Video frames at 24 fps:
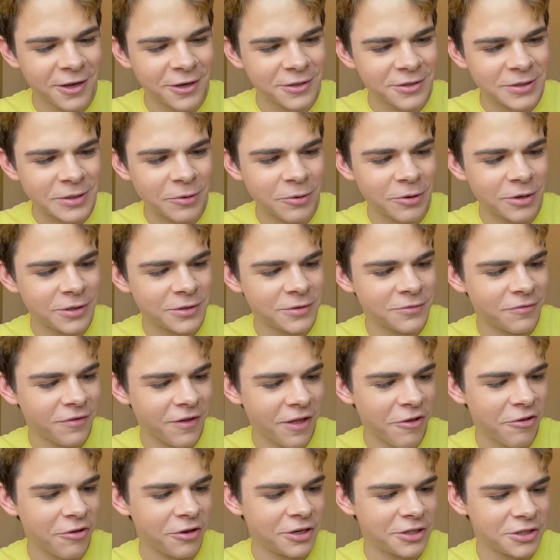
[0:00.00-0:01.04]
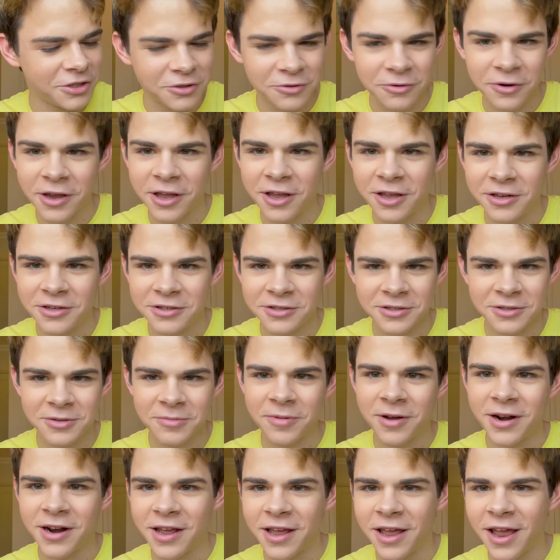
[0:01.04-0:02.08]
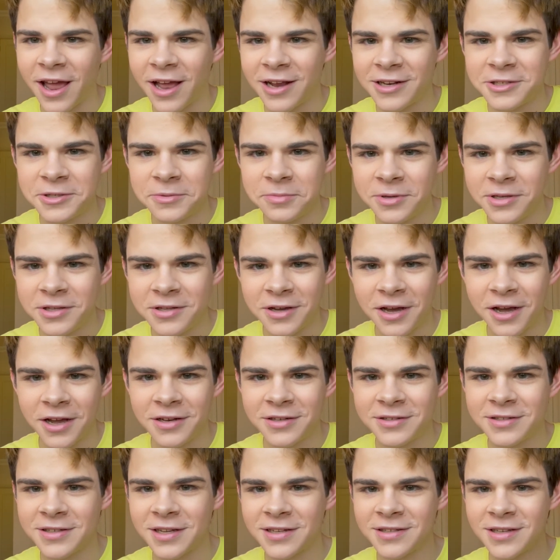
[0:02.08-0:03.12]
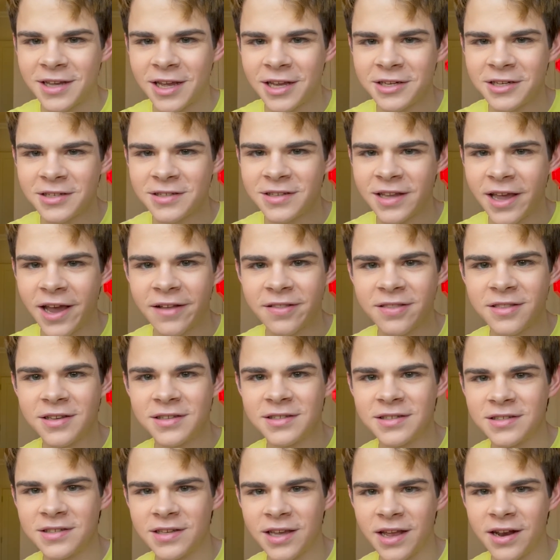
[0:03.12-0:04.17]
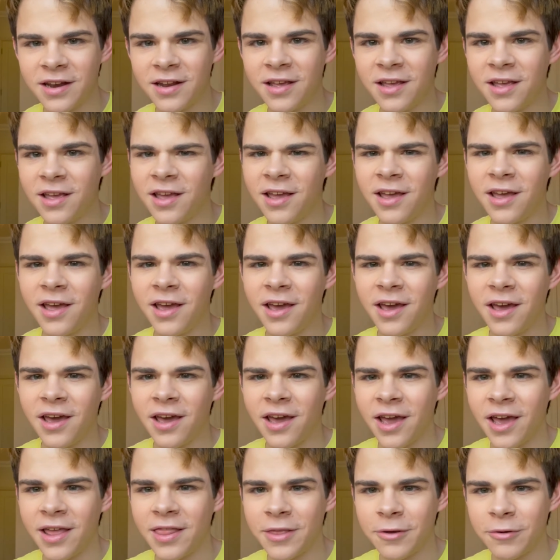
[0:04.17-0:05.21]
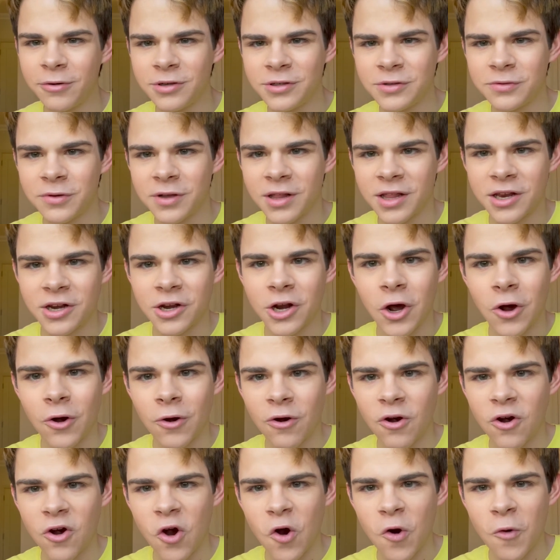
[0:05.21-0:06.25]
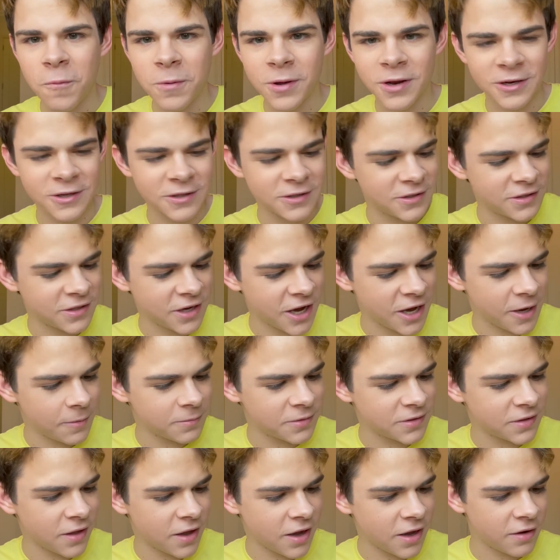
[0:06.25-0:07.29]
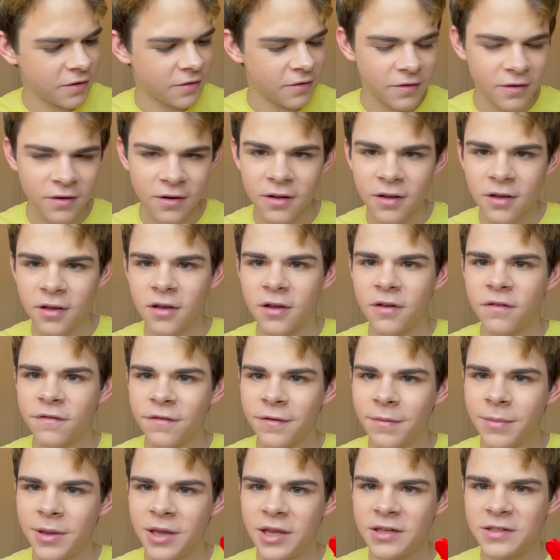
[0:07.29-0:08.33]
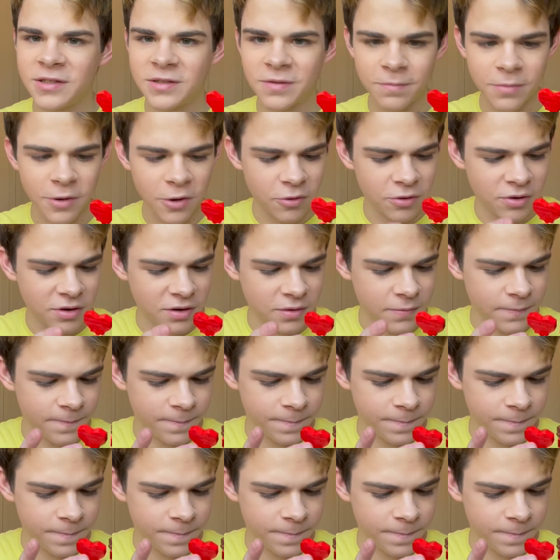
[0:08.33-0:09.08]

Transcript: So it was very strange, but it had to be done since I just had this set and there was really no open time slot for me to build it